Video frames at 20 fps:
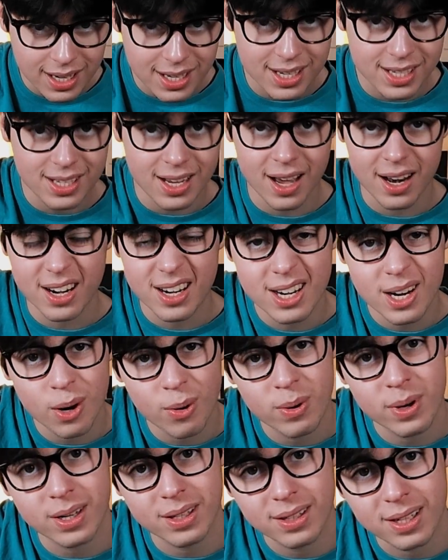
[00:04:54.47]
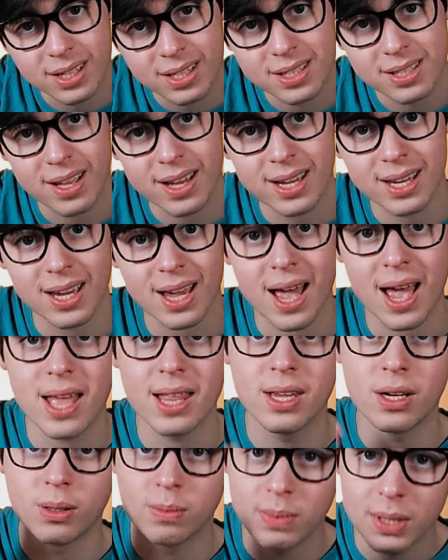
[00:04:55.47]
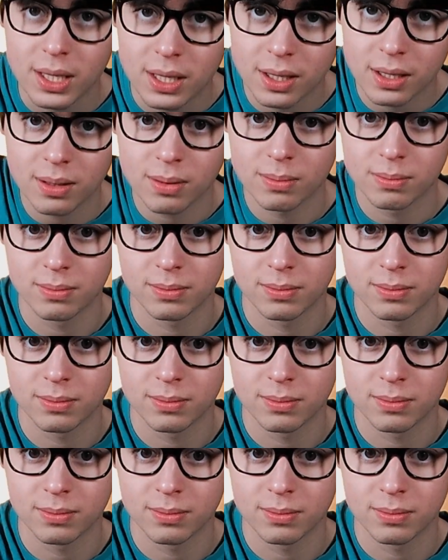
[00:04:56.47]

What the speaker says: just gotta know what it looks like and you'll be good.